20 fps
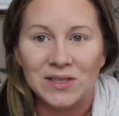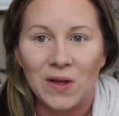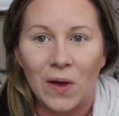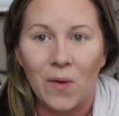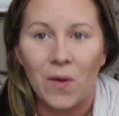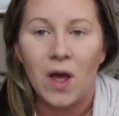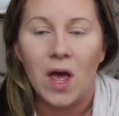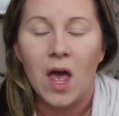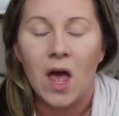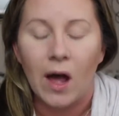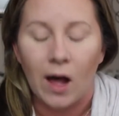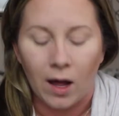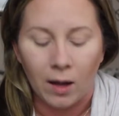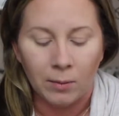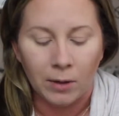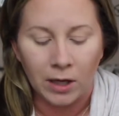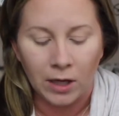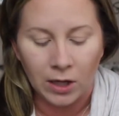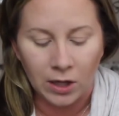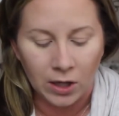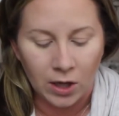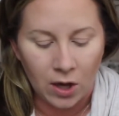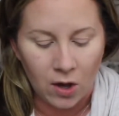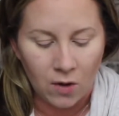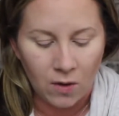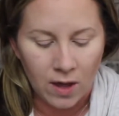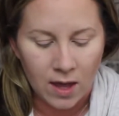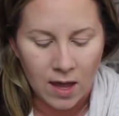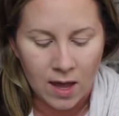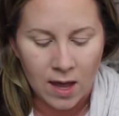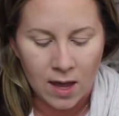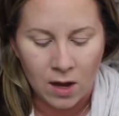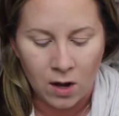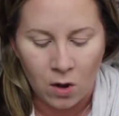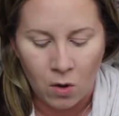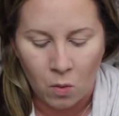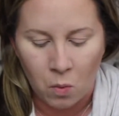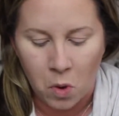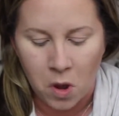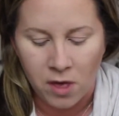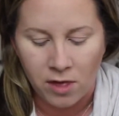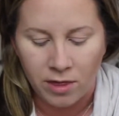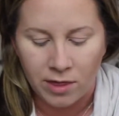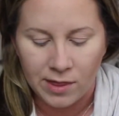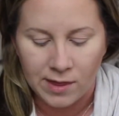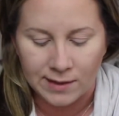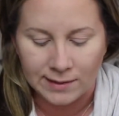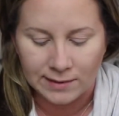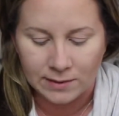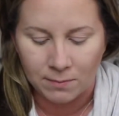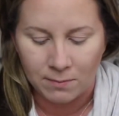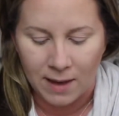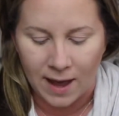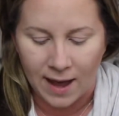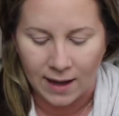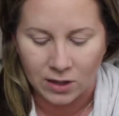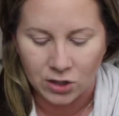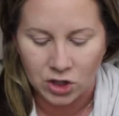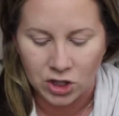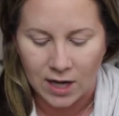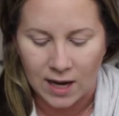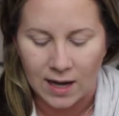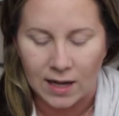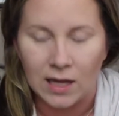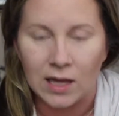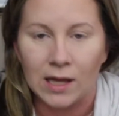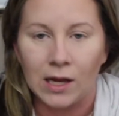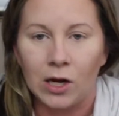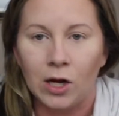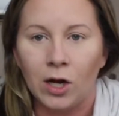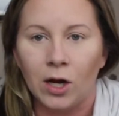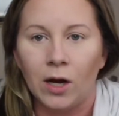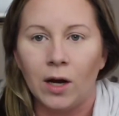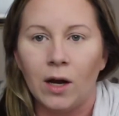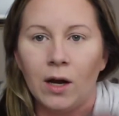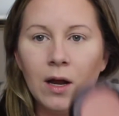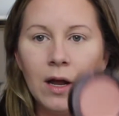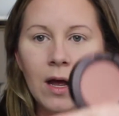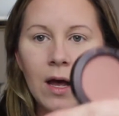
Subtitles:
So I'm gonna go in with this MAC shade here.